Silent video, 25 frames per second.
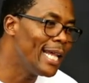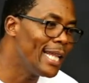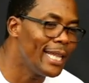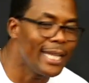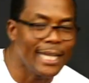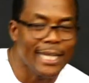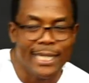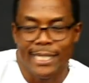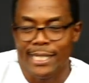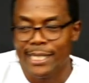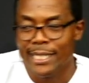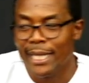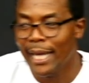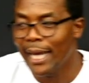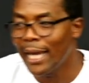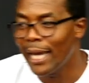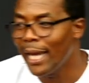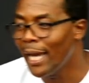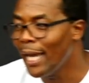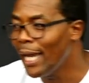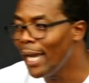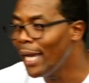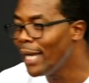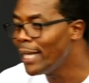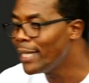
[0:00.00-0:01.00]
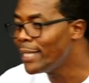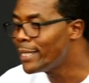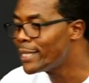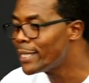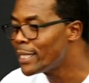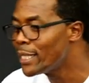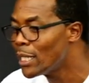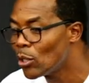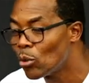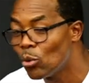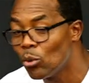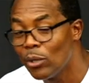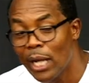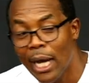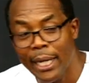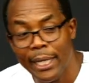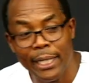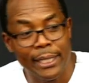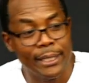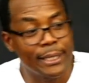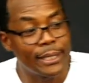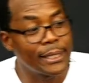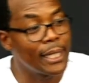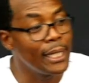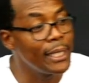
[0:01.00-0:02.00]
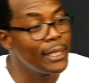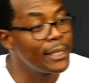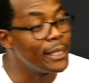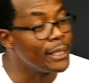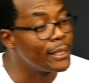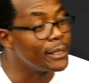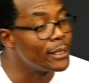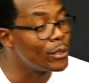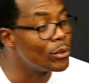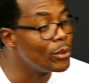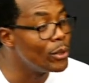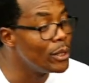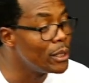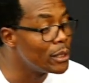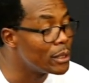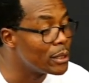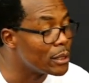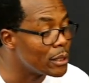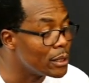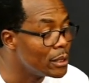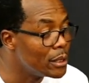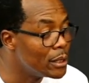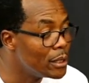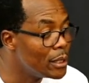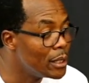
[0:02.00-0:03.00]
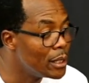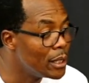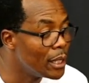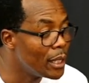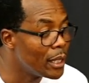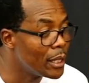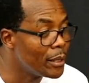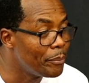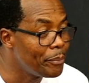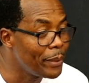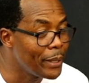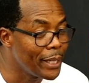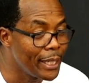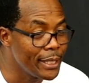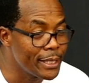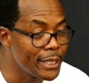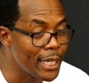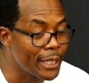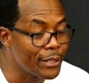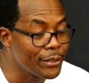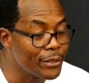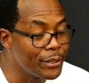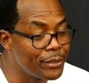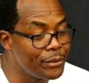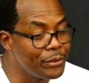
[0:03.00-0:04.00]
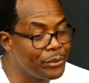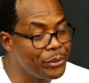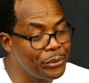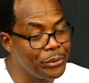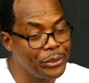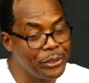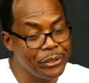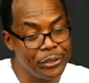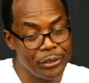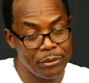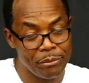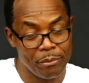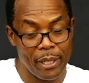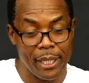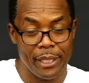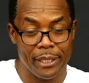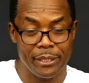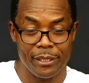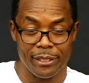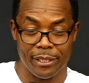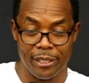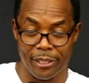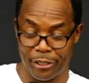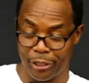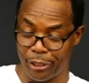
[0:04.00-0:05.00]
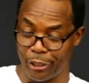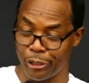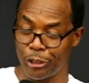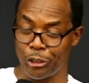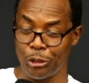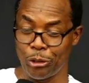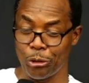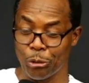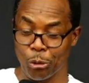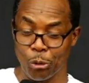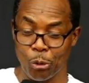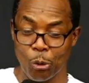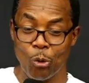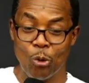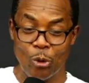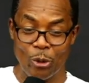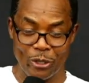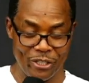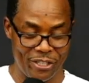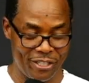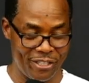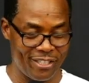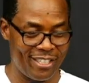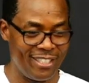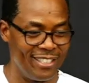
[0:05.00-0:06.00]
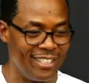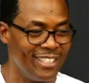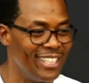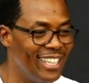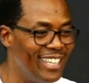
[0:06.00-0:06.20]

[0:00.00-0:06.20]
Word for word: they skate. Kunata skating squeeze. Parents are told, you need to buy skating shoes.